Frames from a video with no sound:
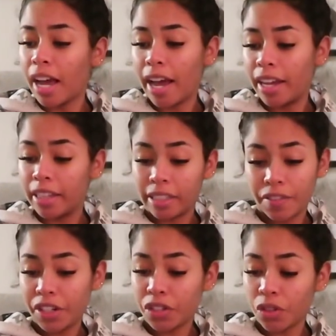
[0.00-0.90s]
At
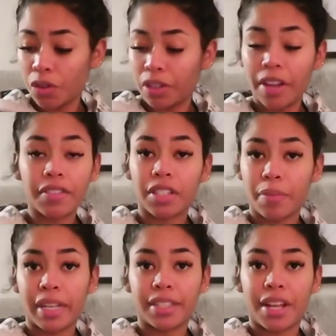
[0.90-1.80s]
11 years old, loves
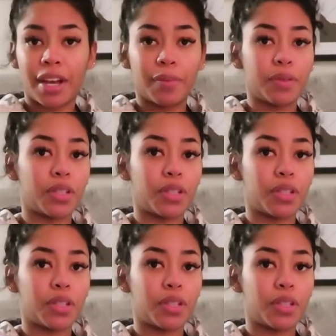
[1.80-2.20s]
to make slime.